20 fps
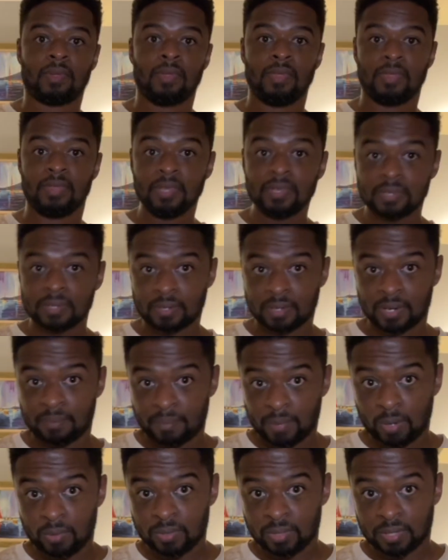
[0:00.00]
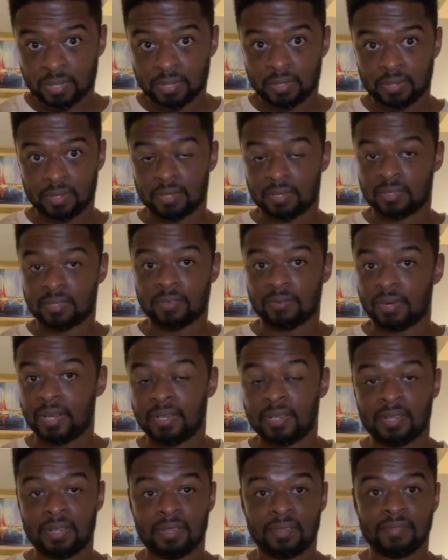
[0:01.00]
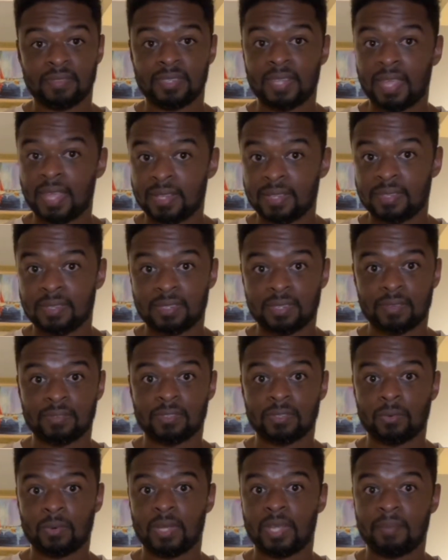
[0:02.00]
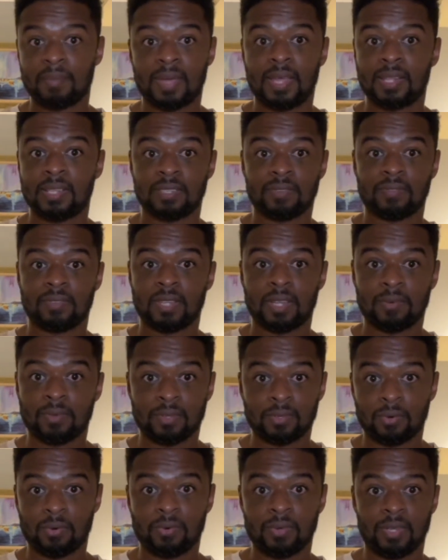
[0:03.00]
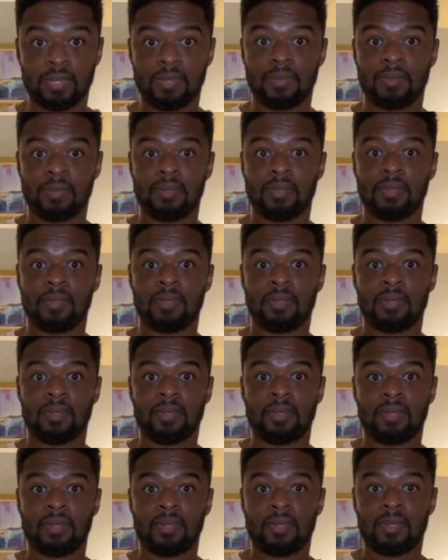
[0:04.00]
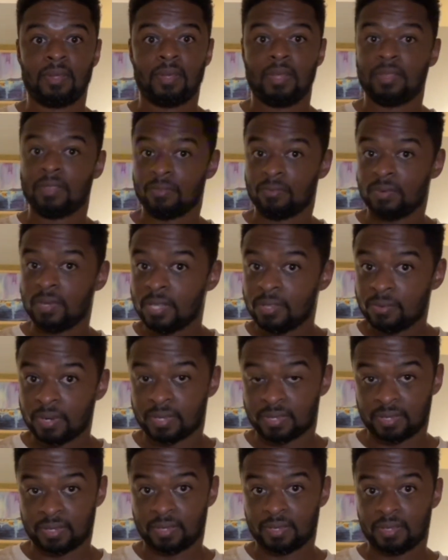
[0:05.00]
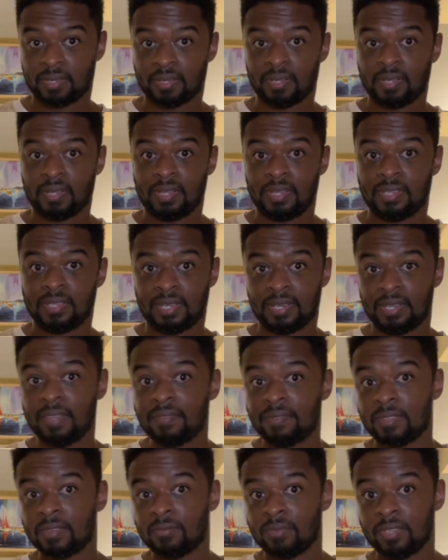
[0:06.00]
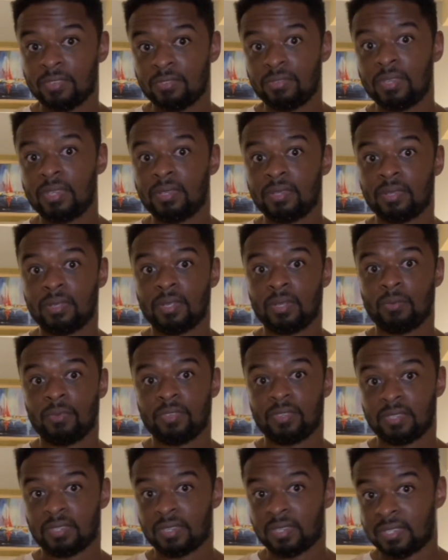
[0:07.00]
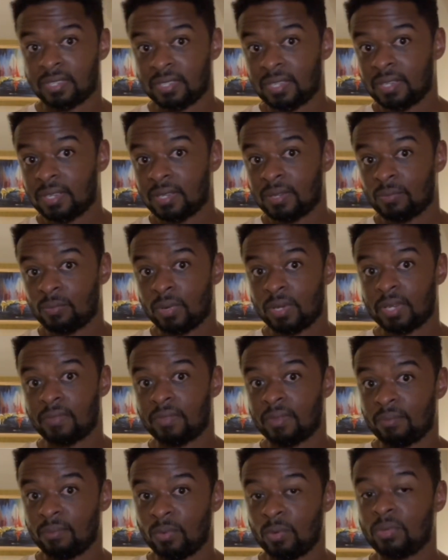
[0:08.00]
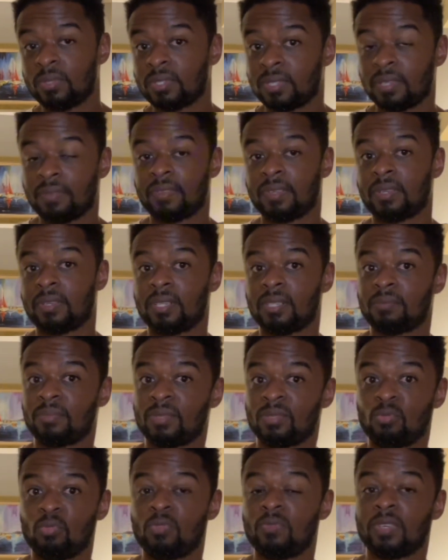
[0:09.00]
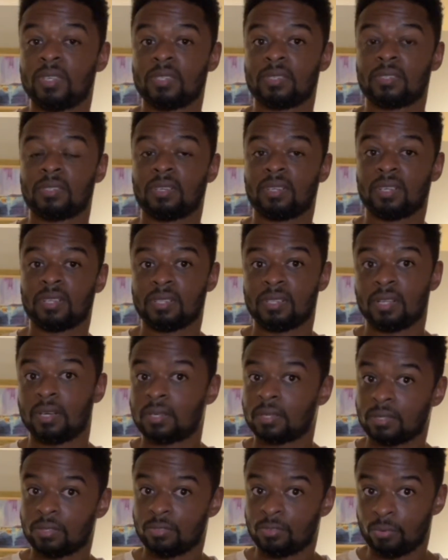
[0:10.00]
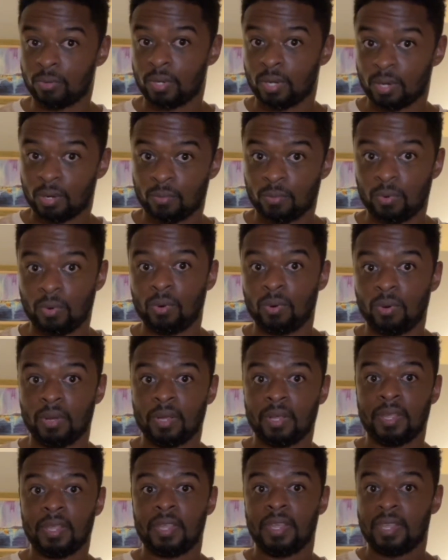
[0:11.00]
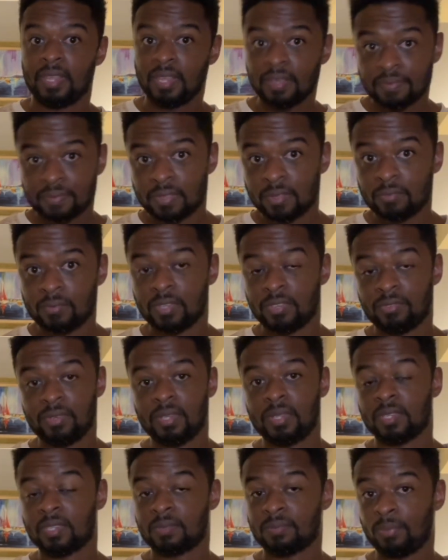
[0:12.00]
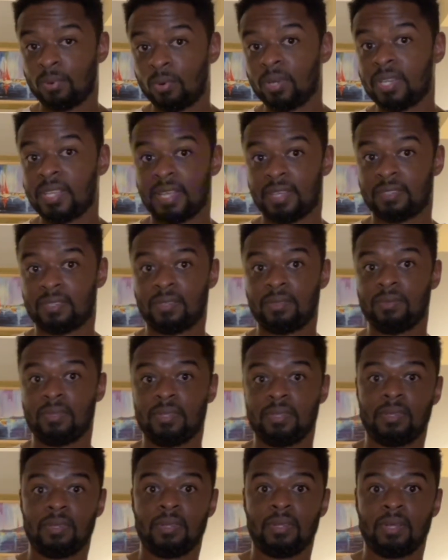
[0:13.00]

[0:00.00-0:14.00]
This could amount to the surrender of tens of square miles of territory. And the real risk is that if the retreat, which is considered one of the most difficult maneuvers to conduct during a war, if the retreat is poorly executed,